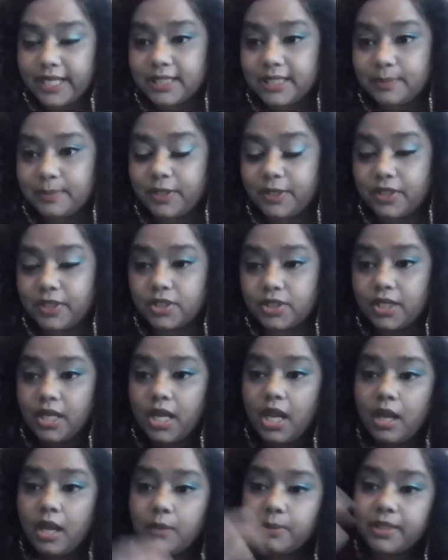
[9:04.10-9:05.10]
hate speech.
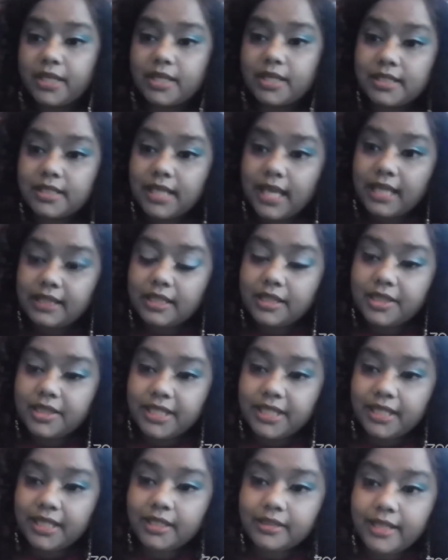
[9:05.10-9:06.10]
Because the
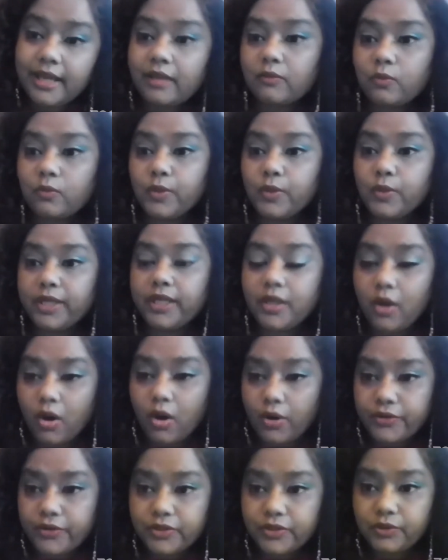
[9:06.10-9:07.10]
thing that we
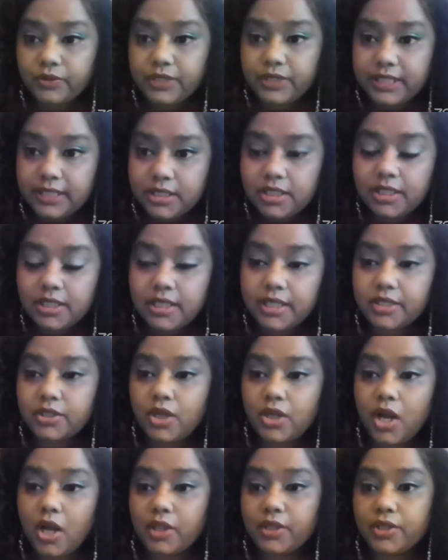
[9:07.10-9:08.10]
also need to
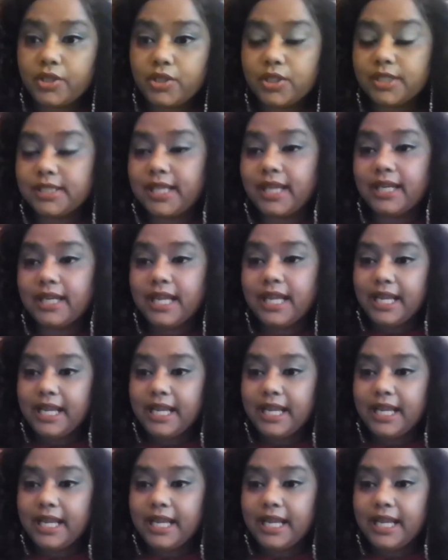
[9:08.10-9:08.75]
acknowledge is that